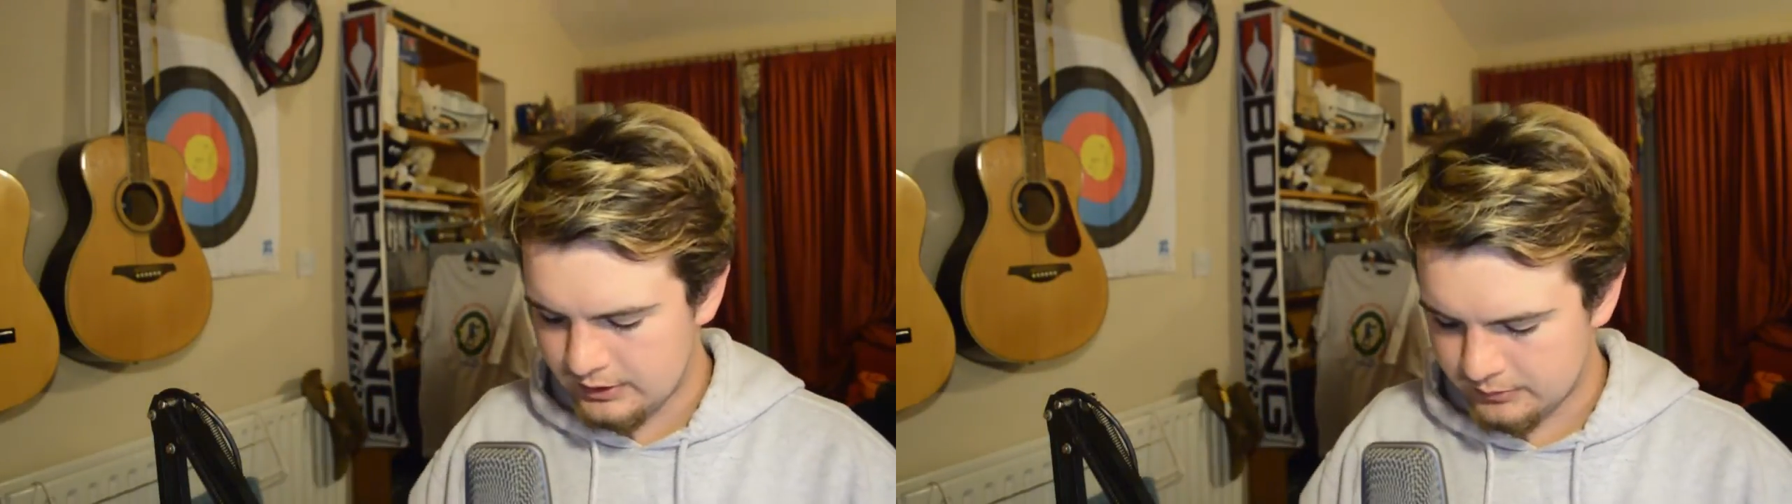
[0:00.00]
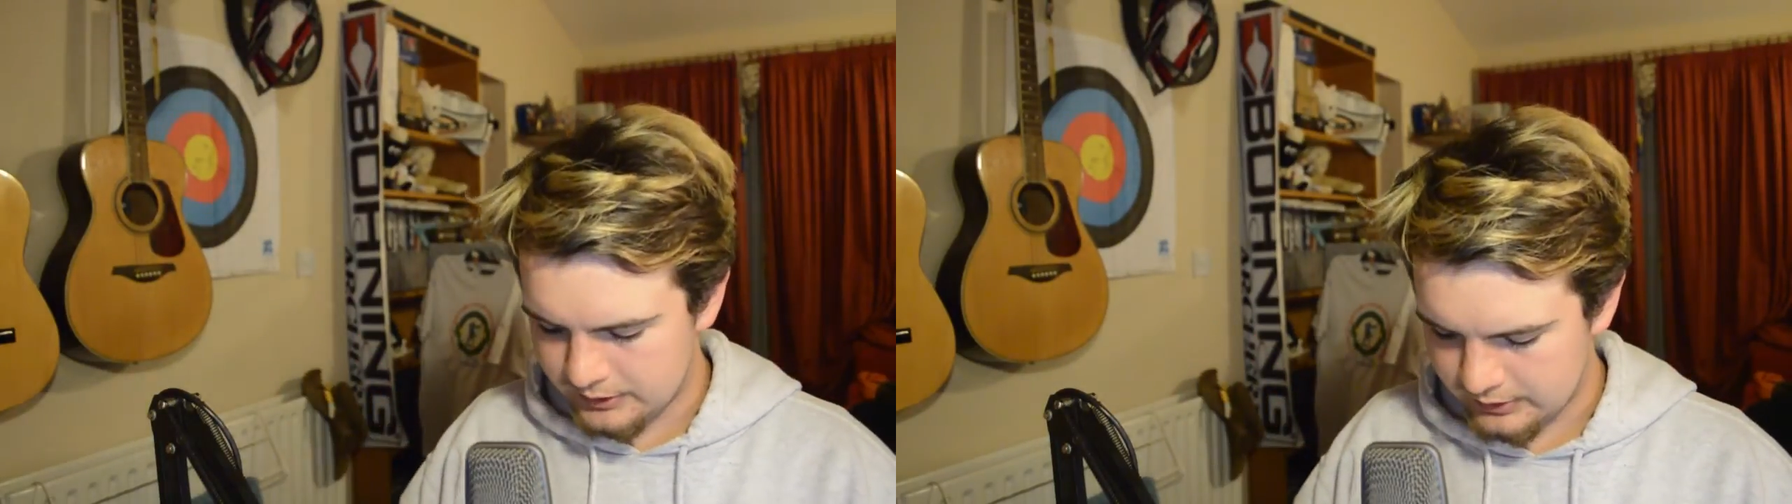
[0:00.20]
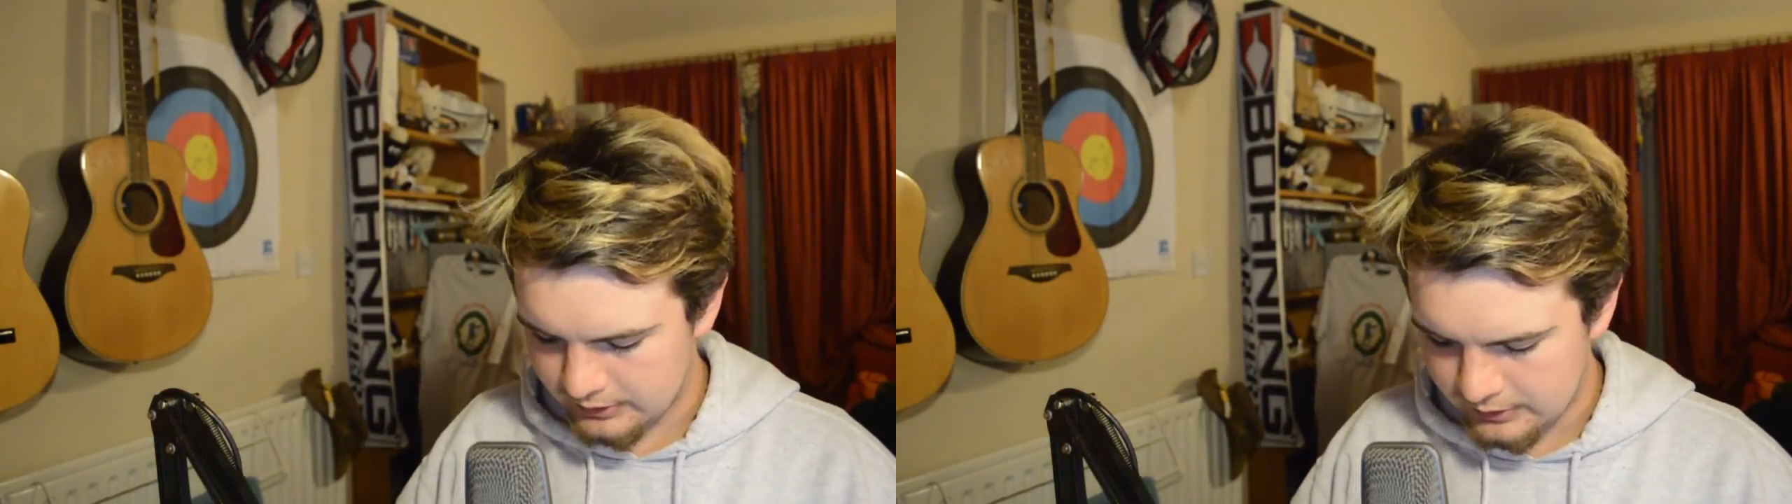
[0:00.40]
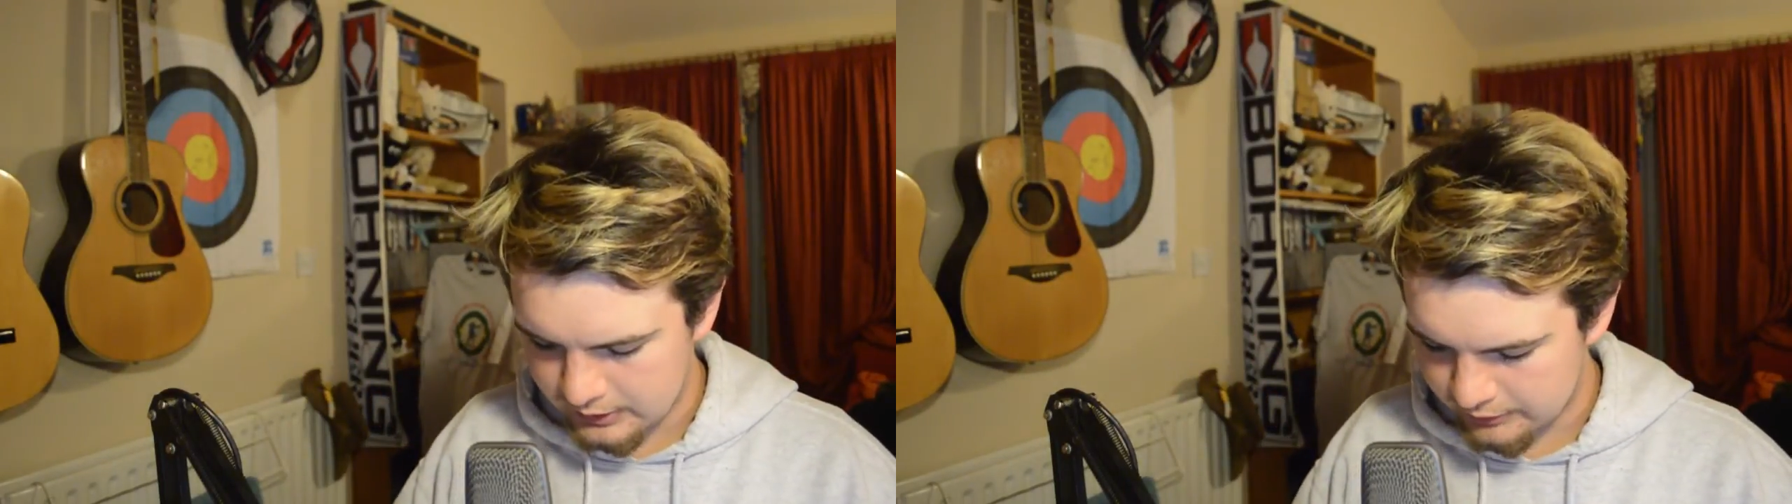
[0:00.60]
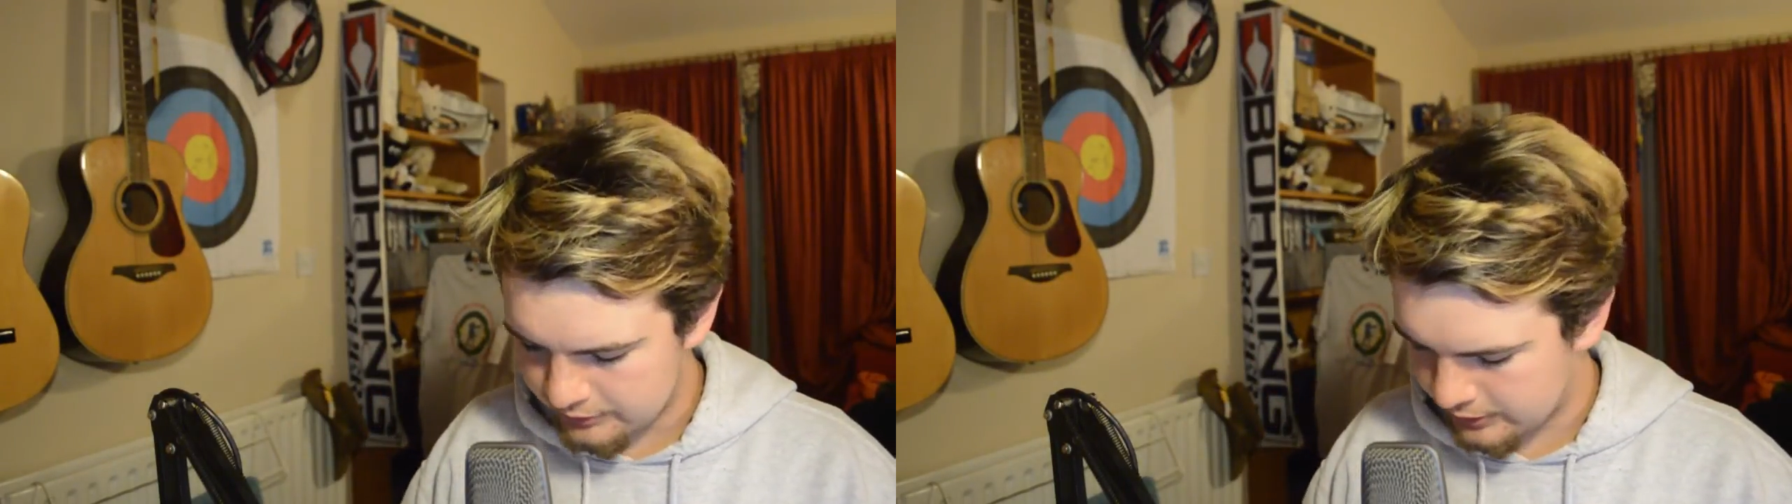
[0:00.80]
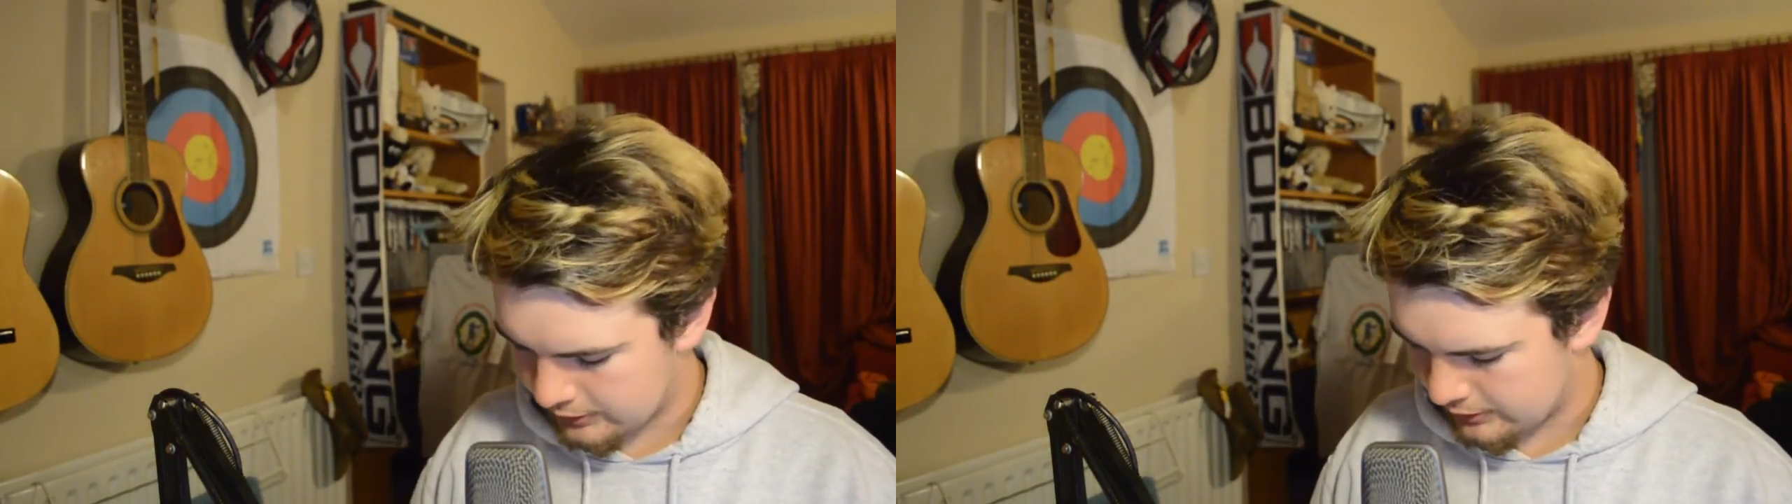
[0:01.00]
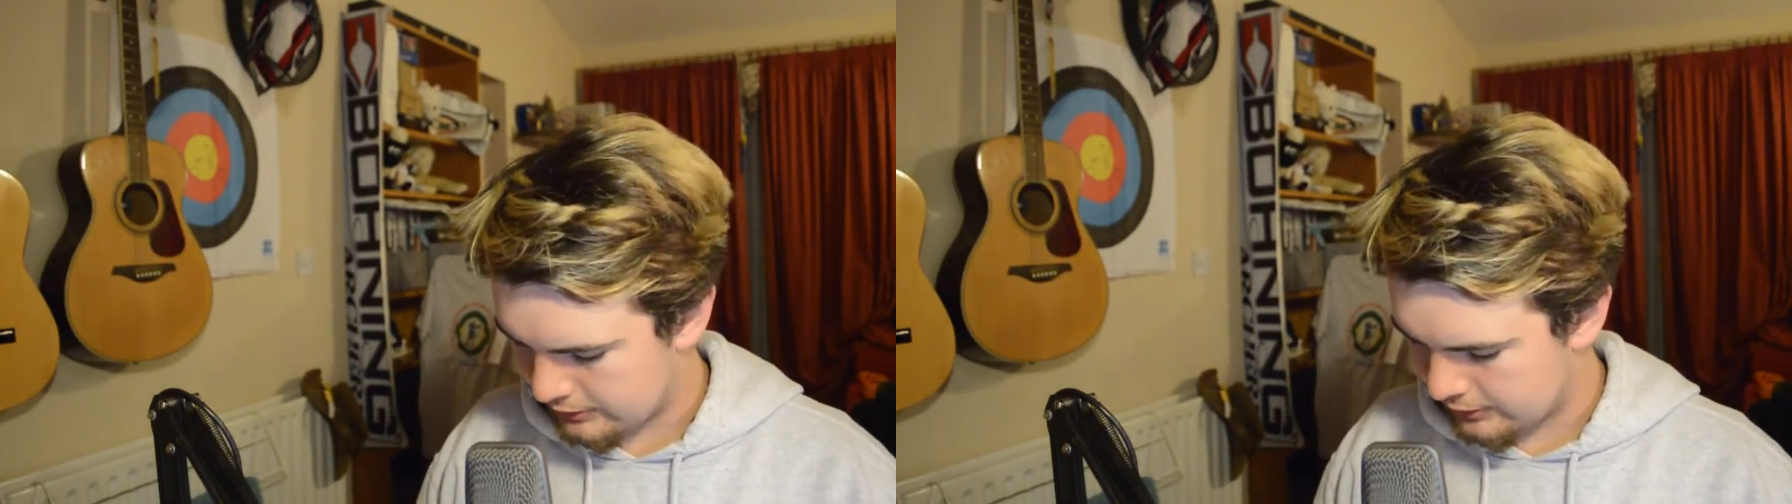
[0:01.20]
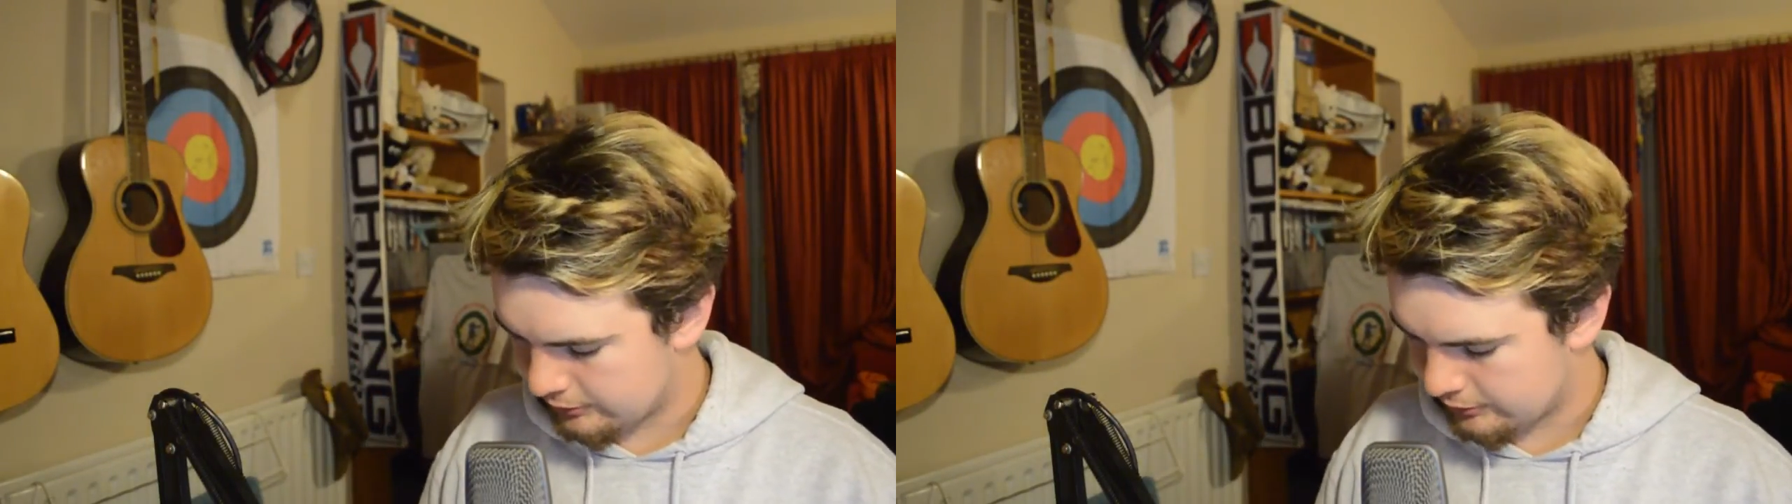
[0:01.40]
I mean, I've got a